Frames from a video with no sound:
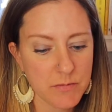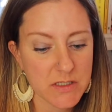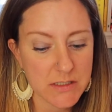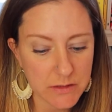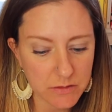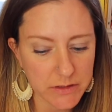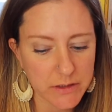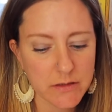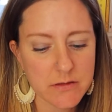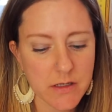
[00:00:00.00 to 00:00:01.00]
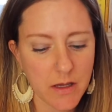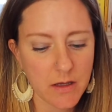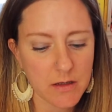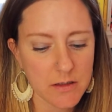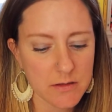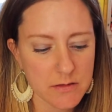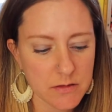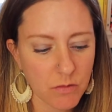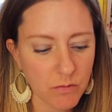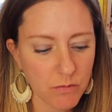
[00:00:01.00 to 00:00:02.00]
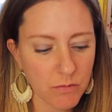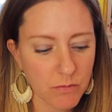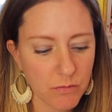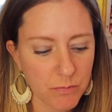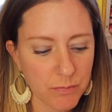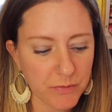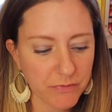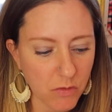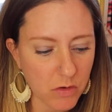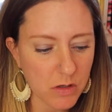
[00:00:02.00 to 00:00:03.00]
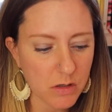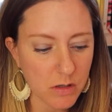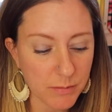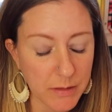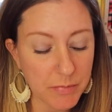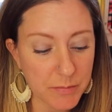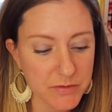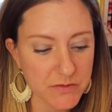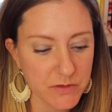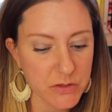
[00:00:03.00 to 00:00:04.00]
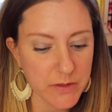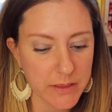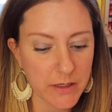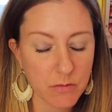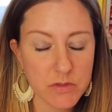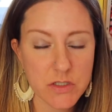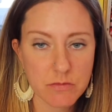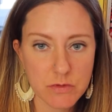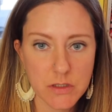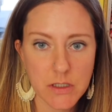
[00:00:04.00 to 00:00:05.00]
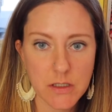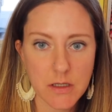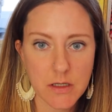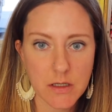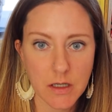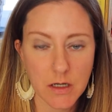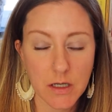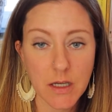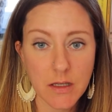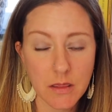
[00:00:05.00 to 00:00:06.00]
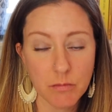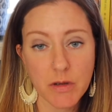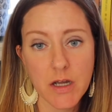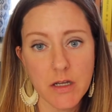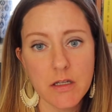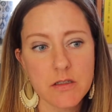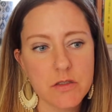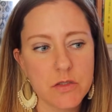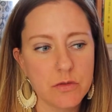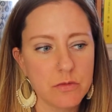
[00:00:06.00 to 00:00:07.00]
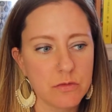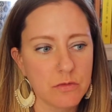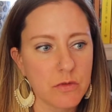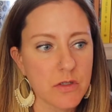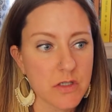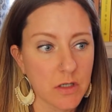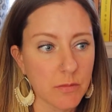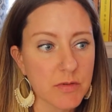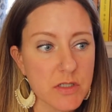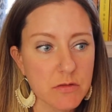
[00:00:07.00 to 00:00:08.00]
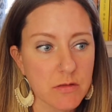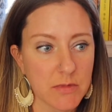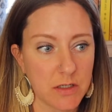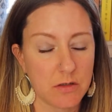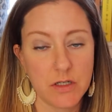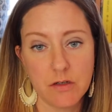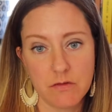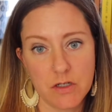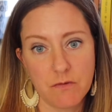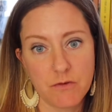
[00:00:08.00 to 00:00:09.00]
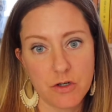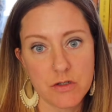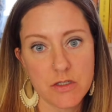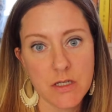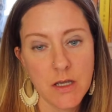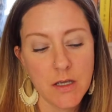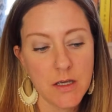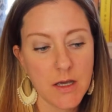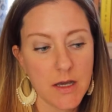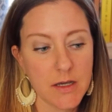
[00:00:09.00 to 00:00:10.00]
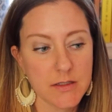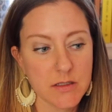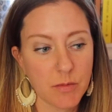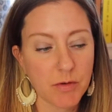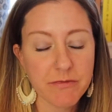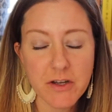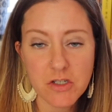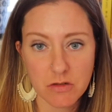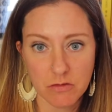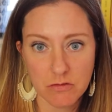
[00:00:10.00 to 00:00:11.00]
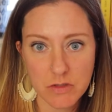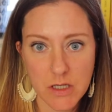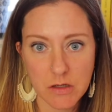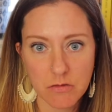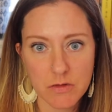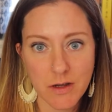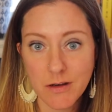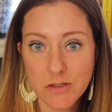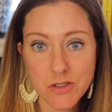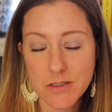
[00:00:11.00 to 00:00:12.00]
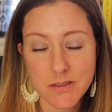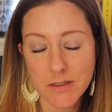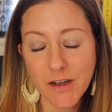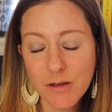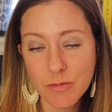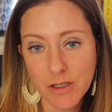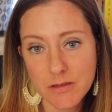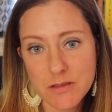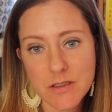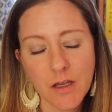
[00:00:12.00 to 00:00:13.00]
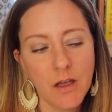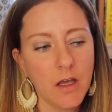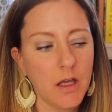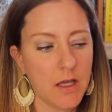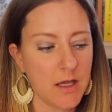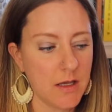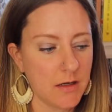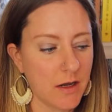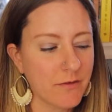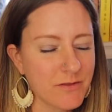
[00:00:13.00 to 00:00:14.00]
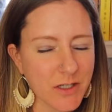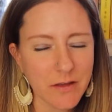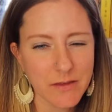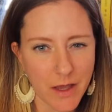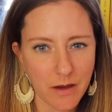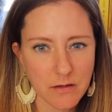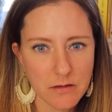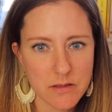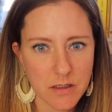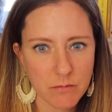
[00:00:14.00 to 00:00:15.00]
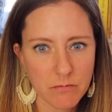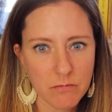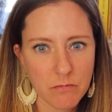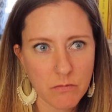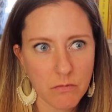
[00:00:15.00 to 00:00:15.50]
series, and my purpose for doing that was to really get a kick in the butt to start pursuing my creative endeavors as a professional, not just as a hobbyist. And I've done that in some